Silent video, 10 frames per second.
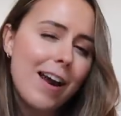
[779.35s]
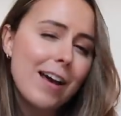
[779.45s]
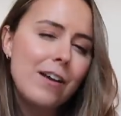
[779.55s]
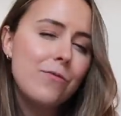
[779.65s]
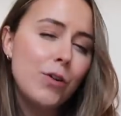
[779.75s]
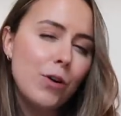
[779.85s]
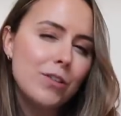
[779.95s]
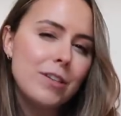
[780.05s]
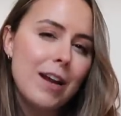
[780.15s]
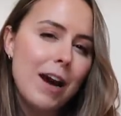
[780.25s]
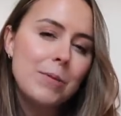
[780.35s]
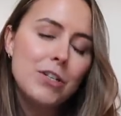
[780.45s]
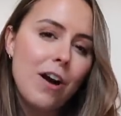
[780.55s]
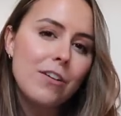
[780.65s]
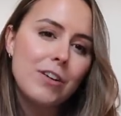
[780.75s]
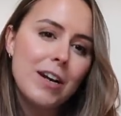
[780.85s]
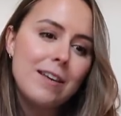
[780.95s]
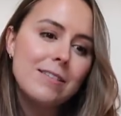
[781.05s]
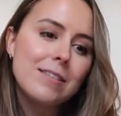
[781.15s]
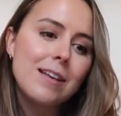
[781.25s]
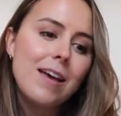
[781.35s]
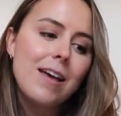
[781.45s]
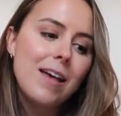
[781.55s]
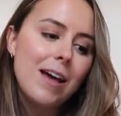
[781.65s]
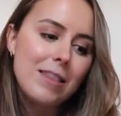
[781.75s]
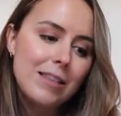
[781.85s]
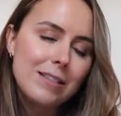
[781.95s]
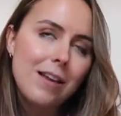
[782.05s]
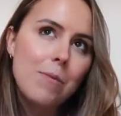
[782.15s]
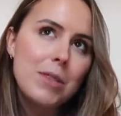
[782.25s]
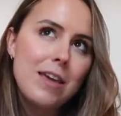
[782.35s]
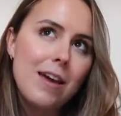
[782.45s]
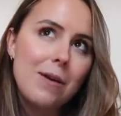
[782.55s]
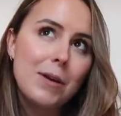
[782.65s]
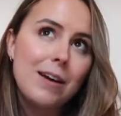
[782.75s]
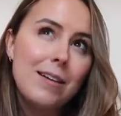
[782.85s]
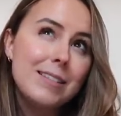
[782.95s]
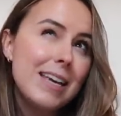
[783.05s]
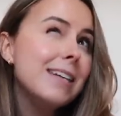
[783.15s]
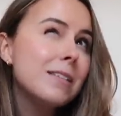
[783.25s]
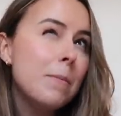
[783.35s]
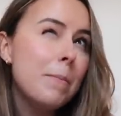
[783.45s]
Like, I'd forgotten how much harder it is at this time of the year, because it's